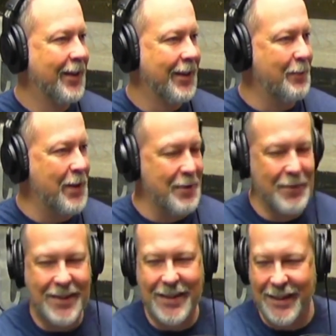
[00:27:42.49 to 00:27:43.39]
You might
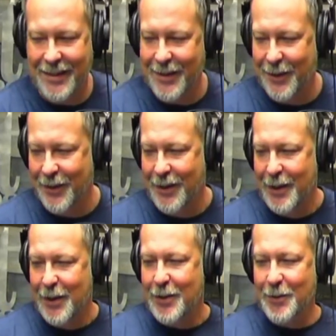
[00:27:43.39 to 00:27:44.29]
miss it. So
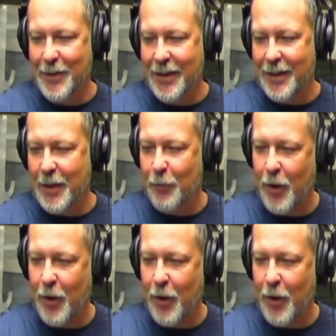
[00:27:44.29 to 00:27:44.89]
we think about it.